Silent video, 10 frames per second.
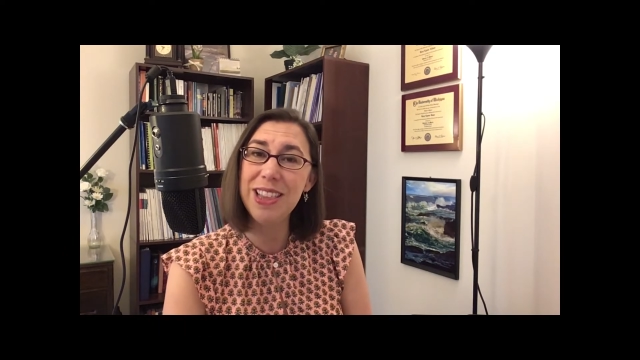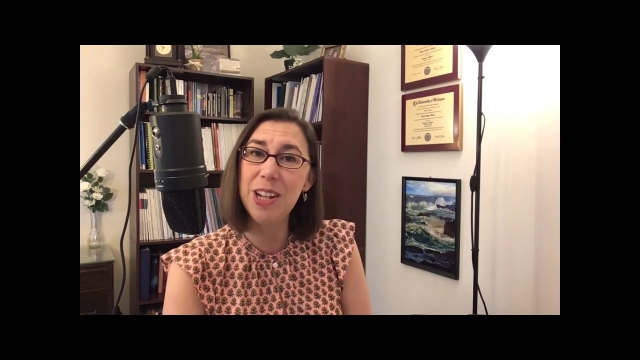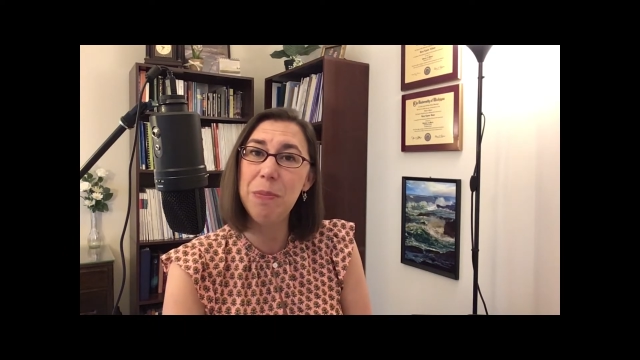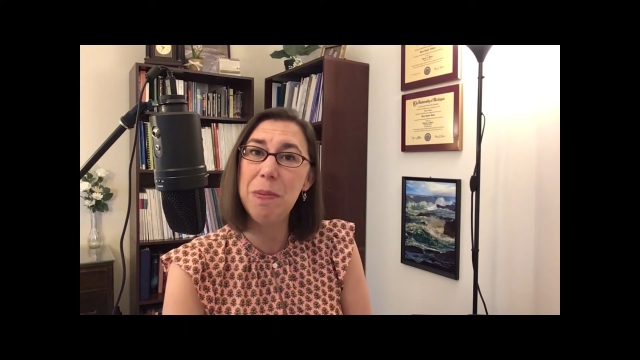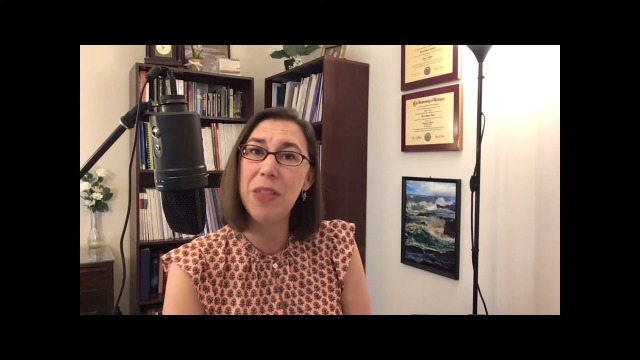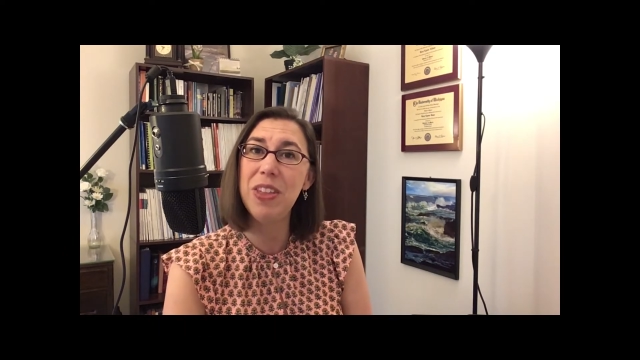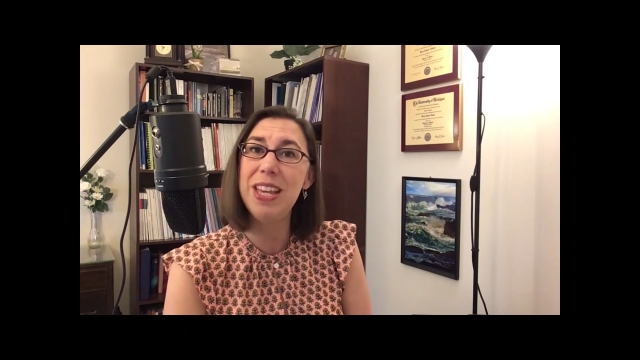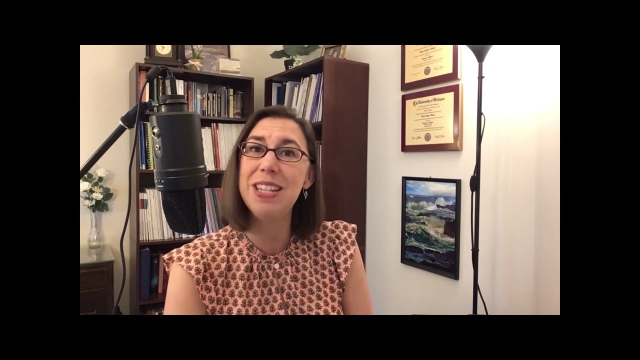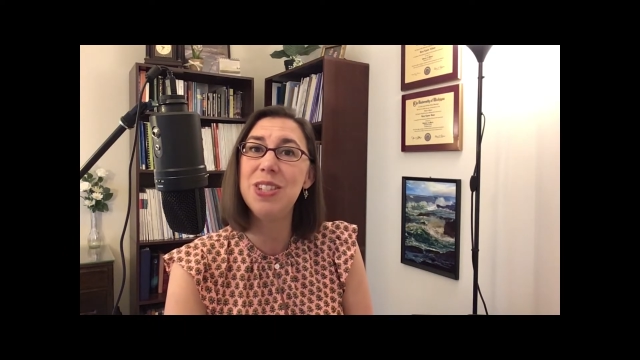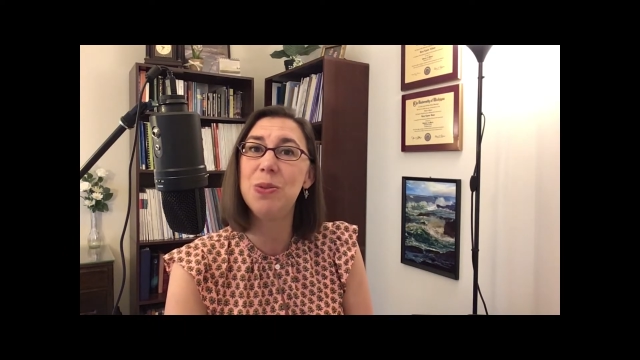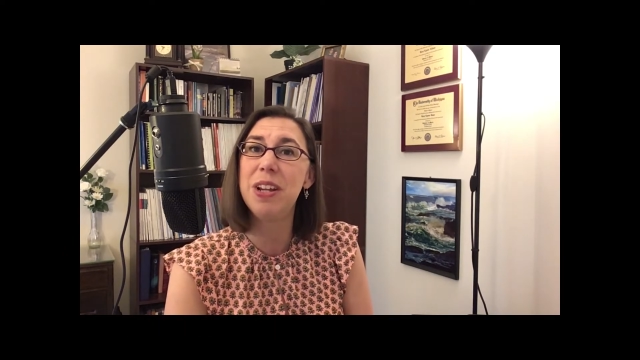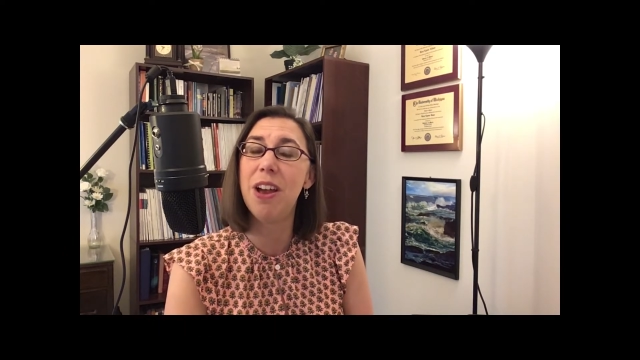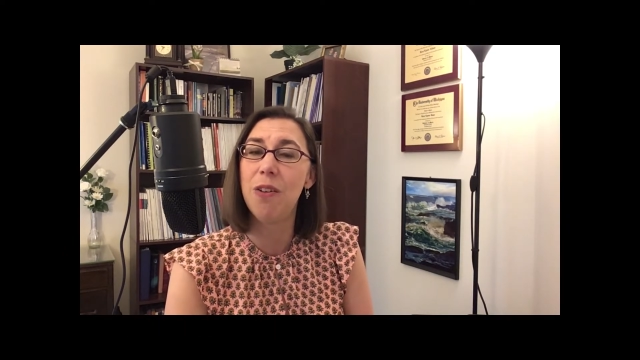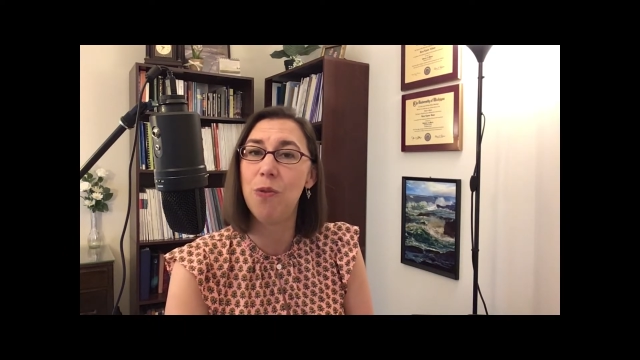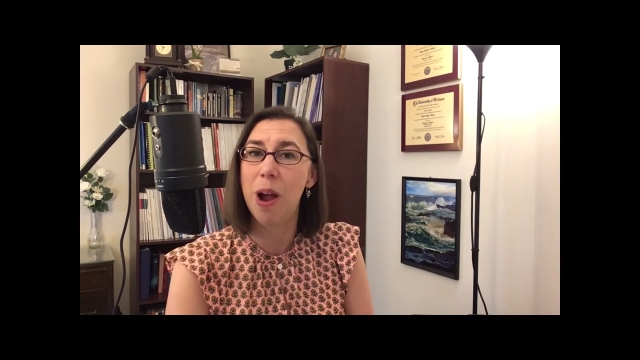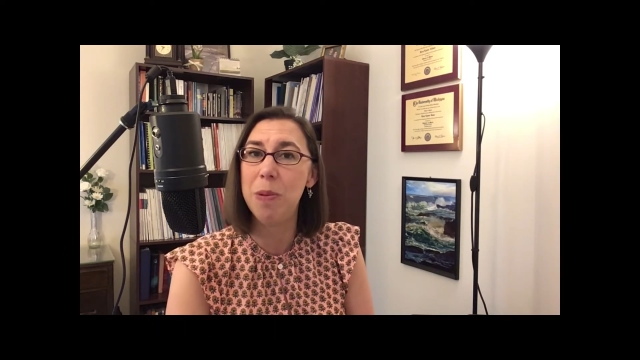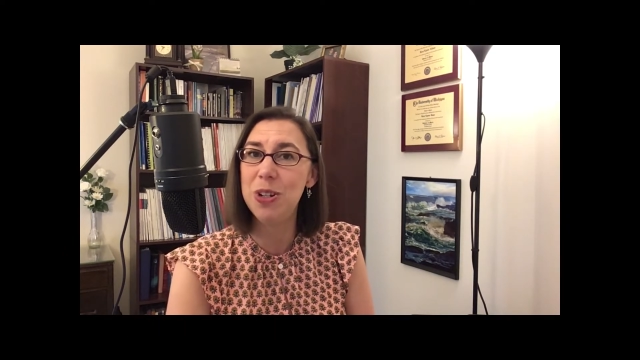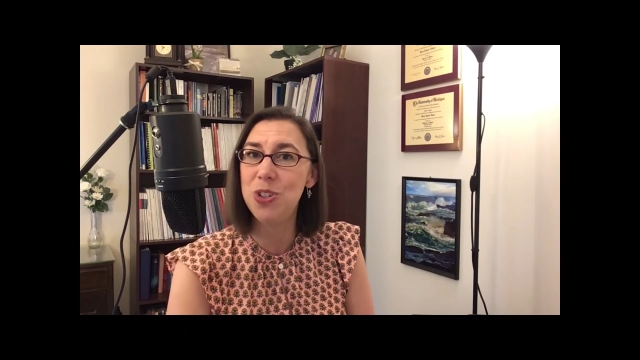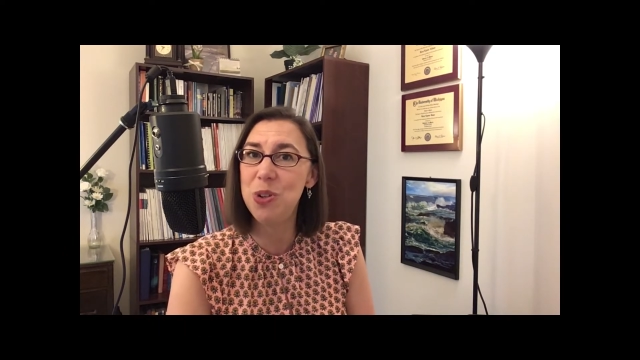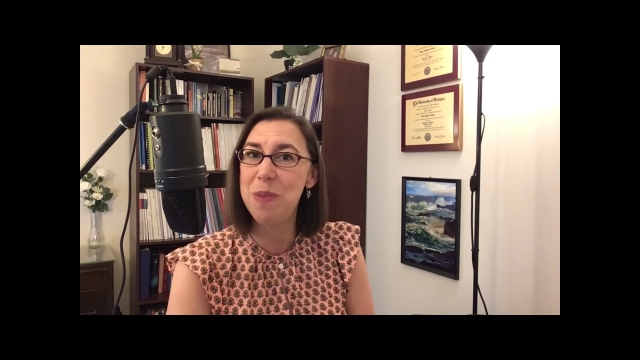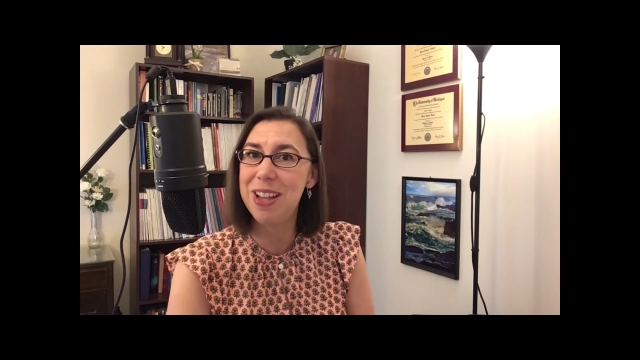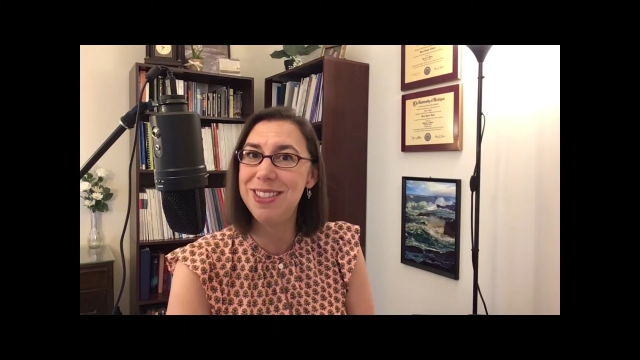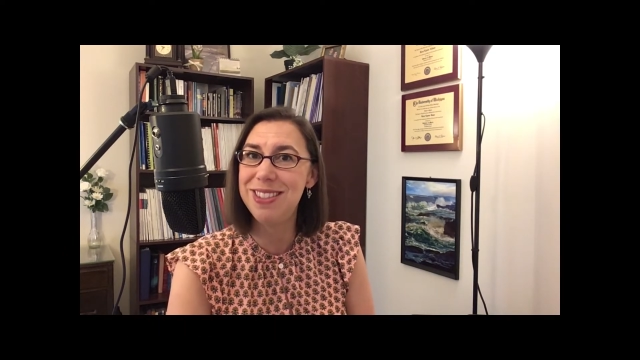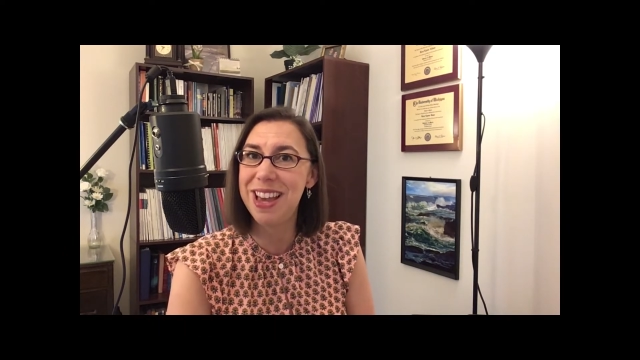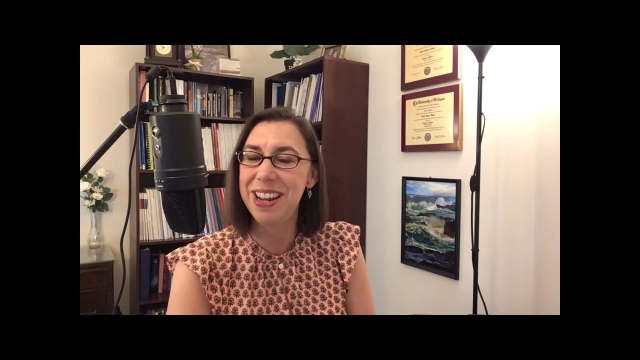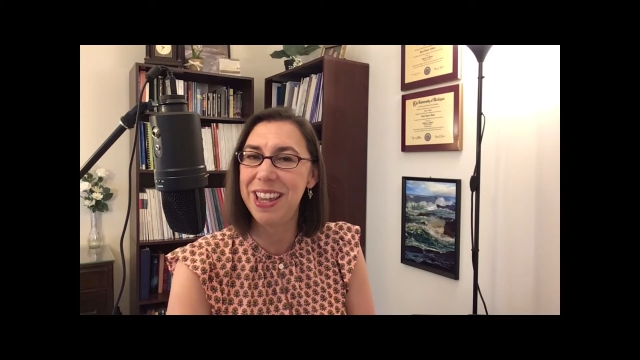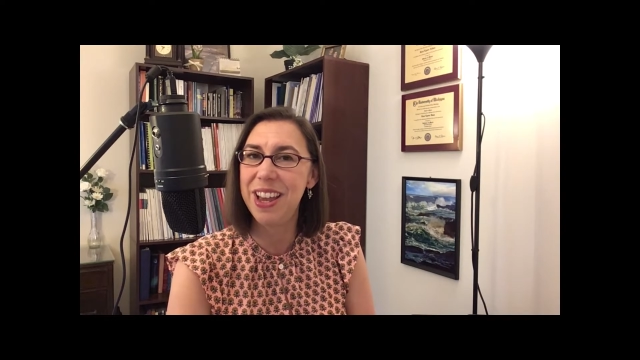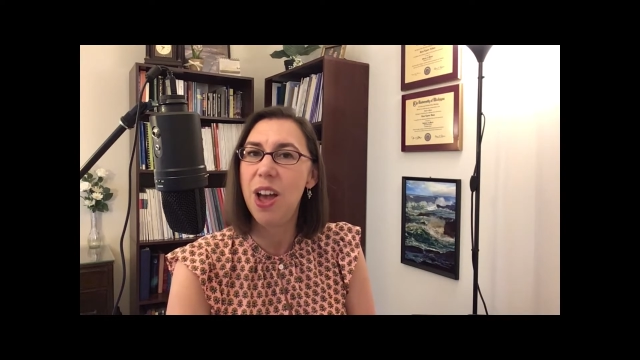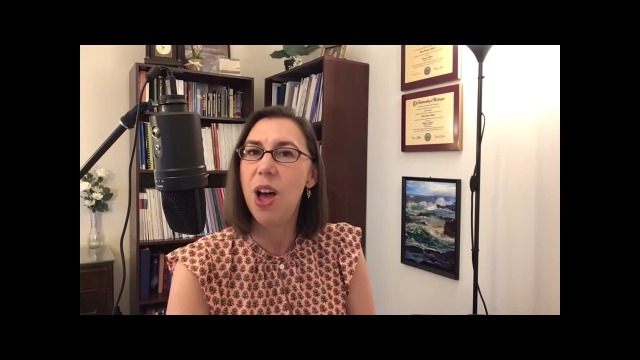a little bit about the history of Robert Schumann's setting